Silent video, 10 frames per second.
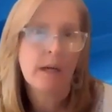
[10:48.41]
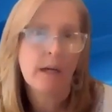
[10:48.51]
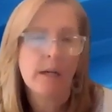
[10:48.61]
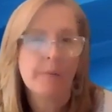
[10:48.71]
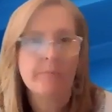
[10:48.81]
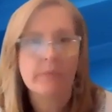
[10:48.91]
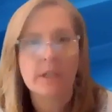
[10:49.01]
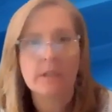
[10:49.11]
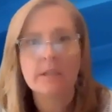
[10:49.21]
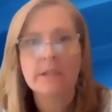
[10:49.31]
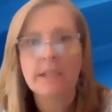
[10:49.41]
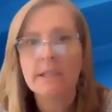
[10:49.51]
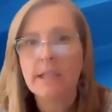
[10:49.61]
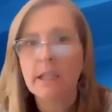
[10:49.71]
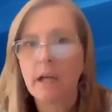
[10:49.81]
The
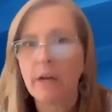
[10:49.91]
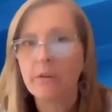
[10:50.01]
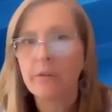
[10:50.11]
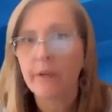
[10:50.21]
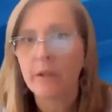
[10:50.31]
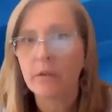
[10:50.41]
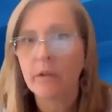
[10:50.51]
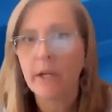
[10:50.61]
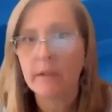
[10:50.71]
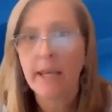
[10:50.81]
CDC and other federal health